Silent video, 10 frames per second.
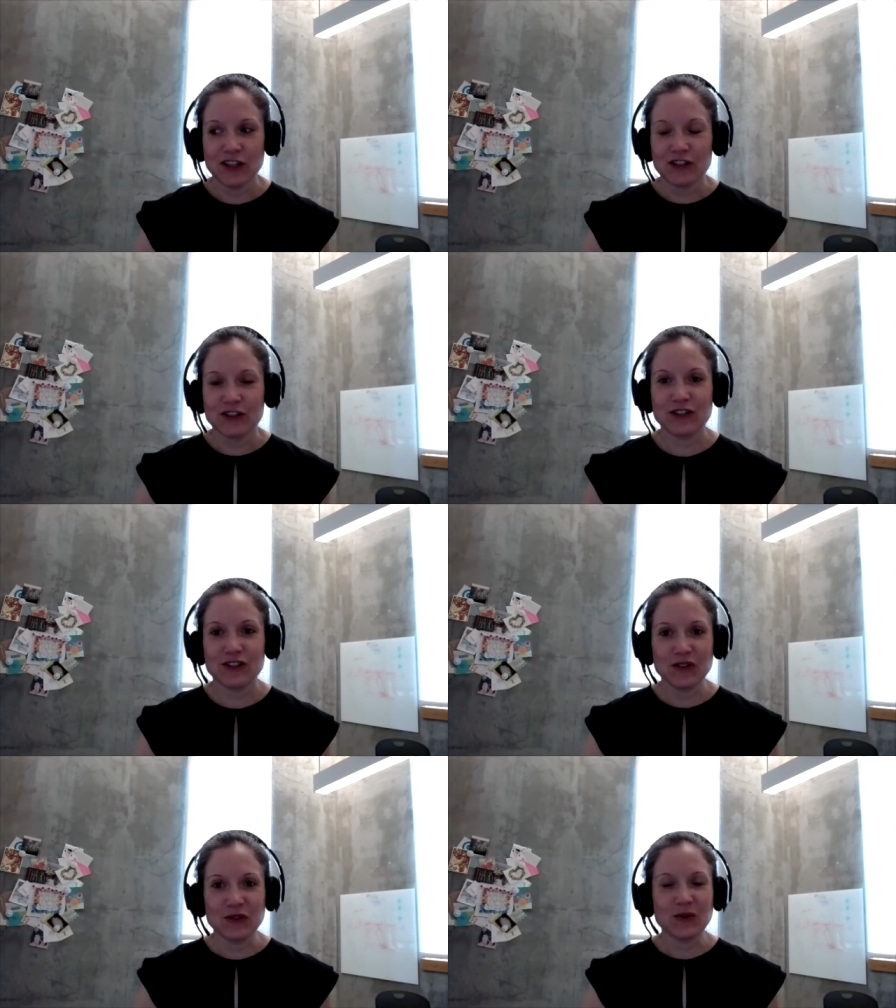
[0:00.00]

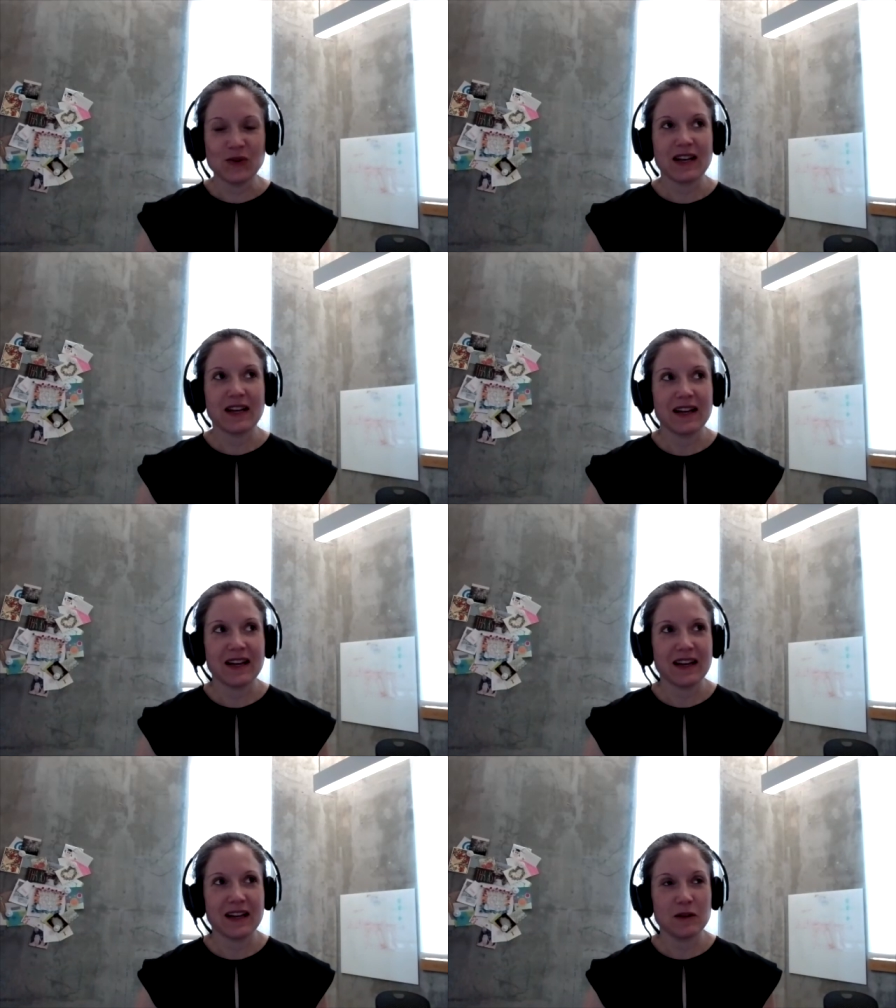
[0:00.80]
So
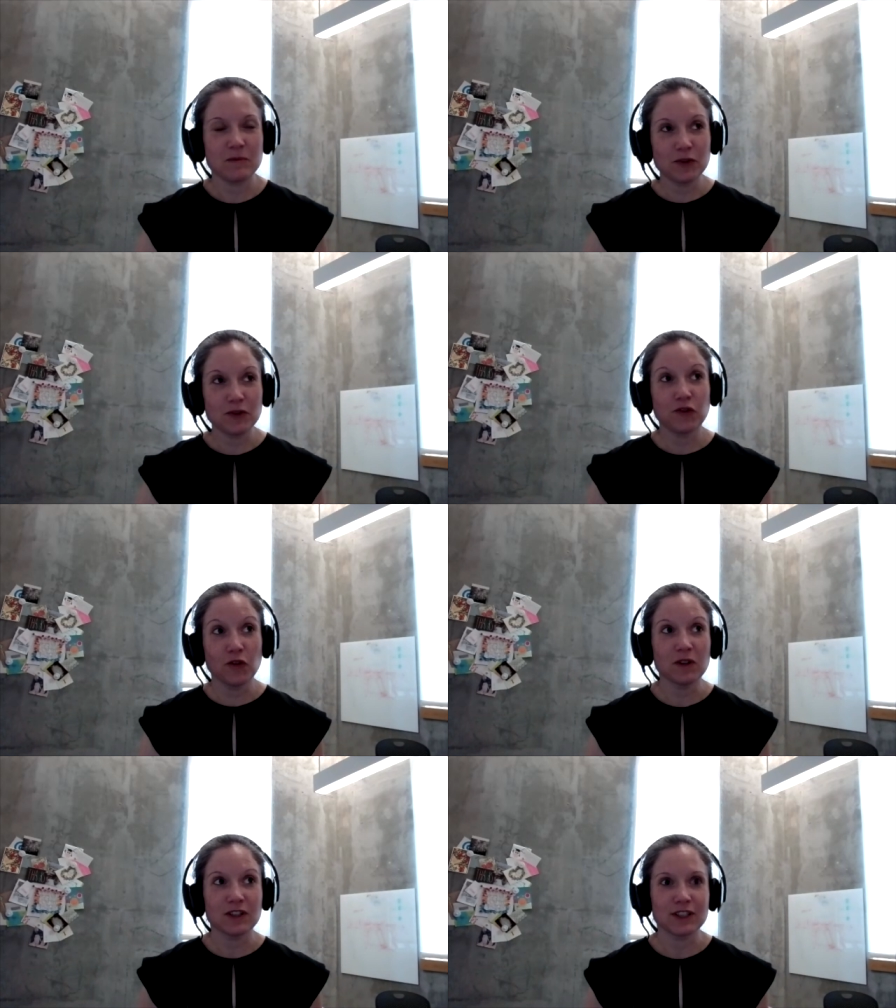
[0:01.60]

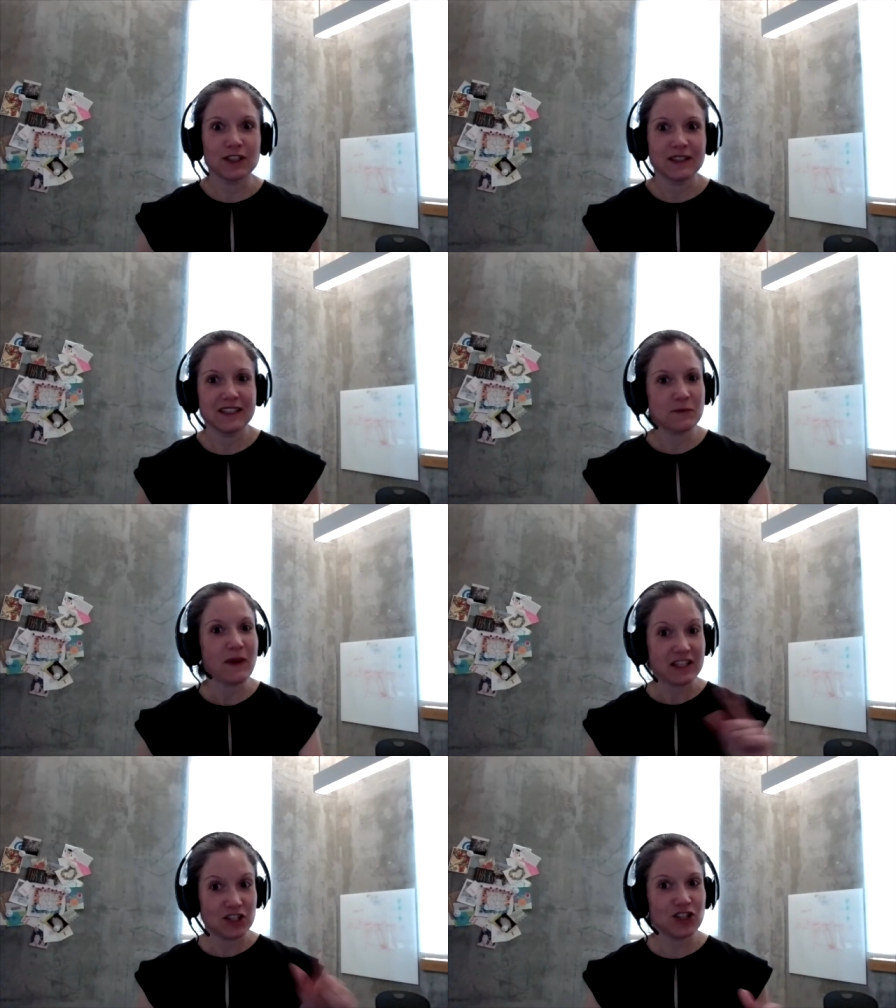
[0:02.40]
before this
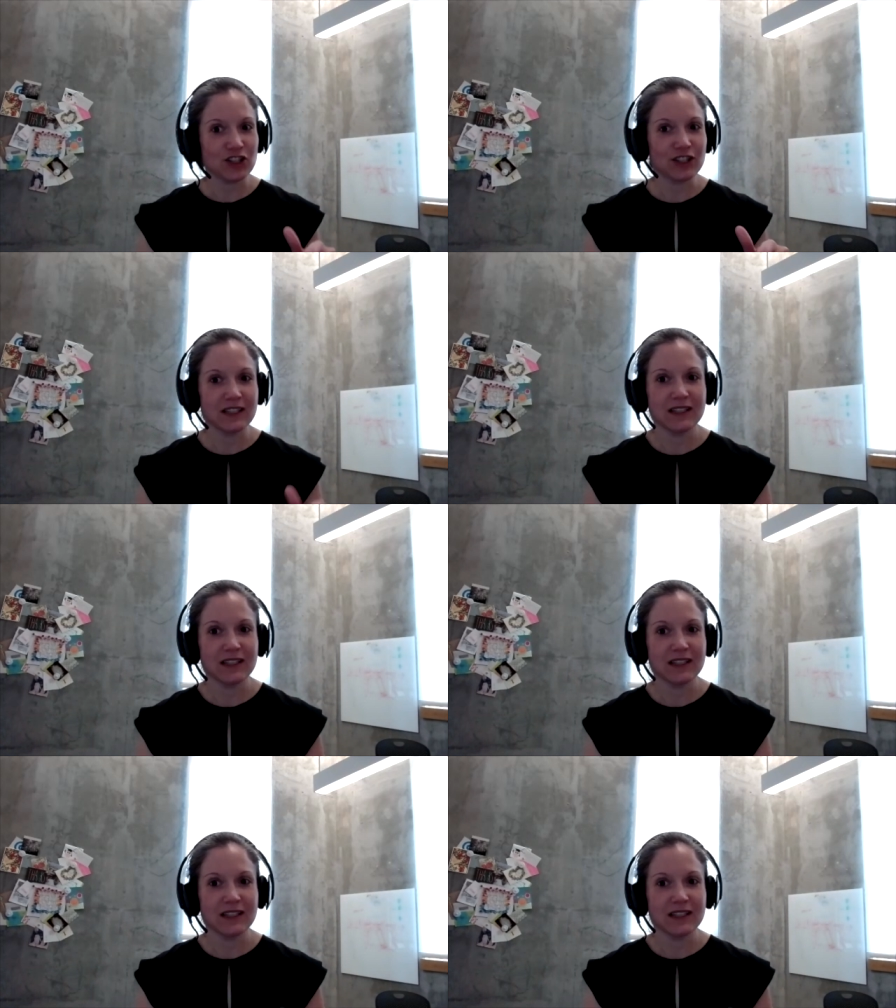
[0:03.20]
past year,